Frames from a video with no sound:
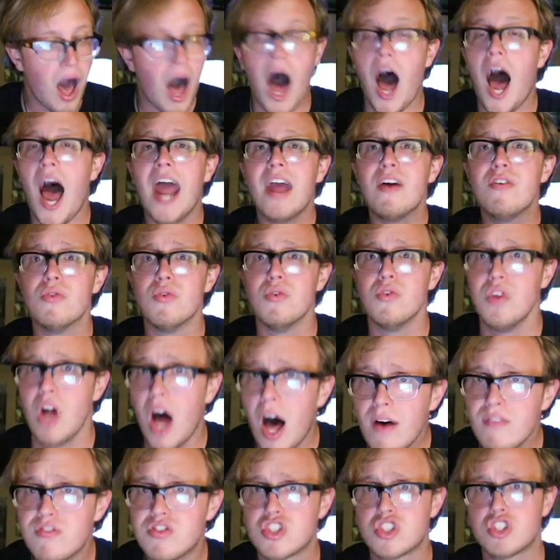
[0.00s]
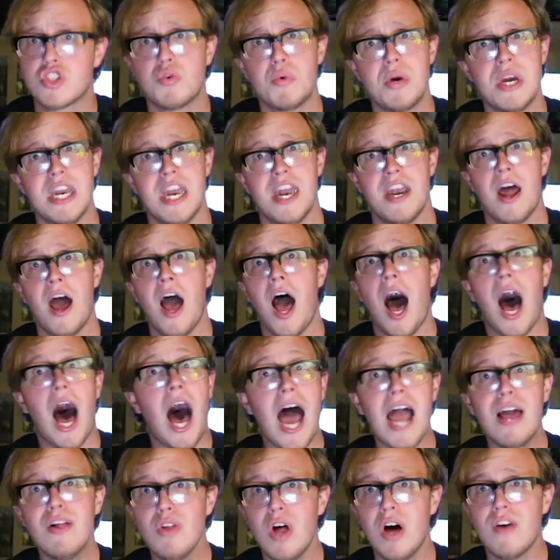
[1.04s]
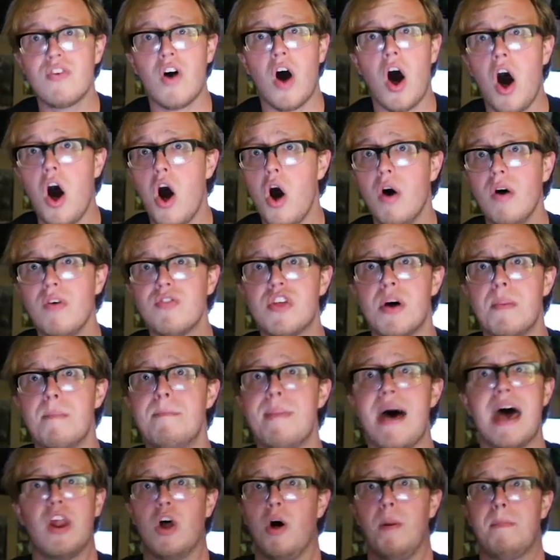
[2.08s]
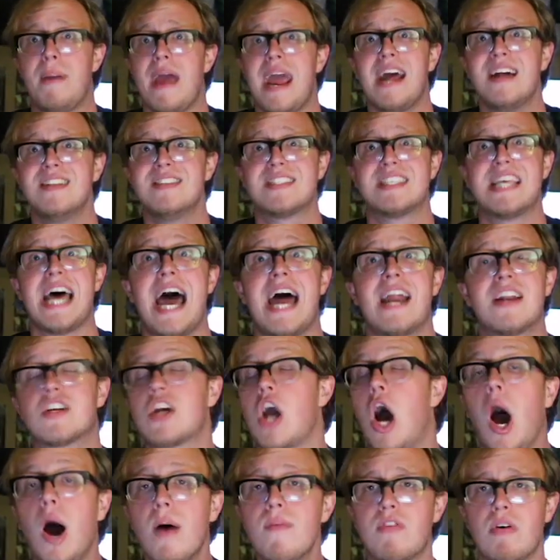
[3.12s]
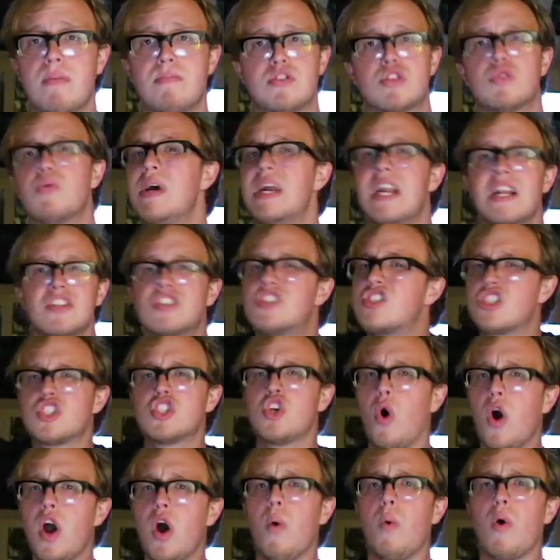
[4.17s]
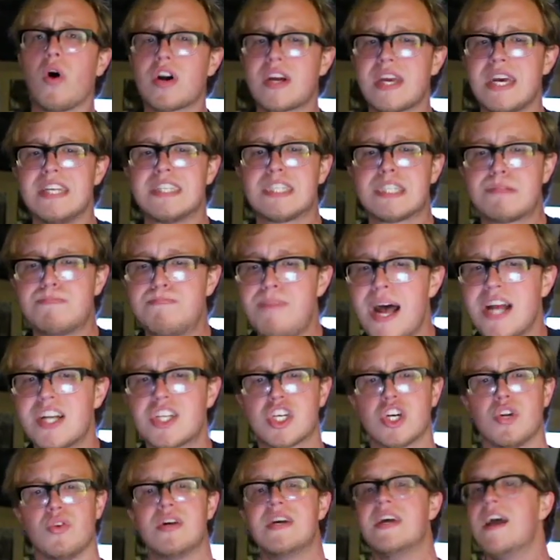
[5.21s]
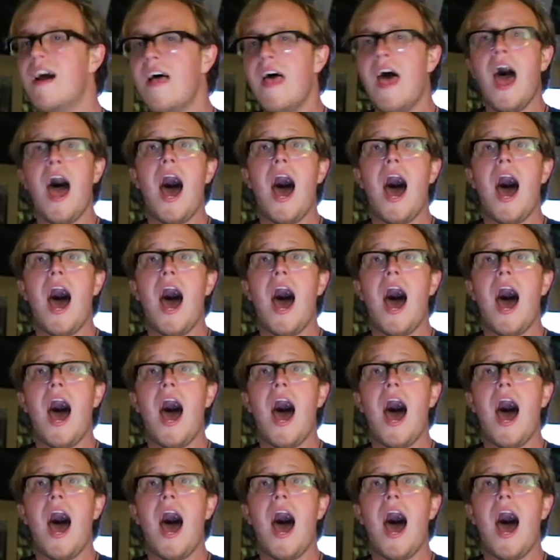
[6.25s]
I love Sweden. I love all of the metal bands that come from Sweden, Soilwork especially.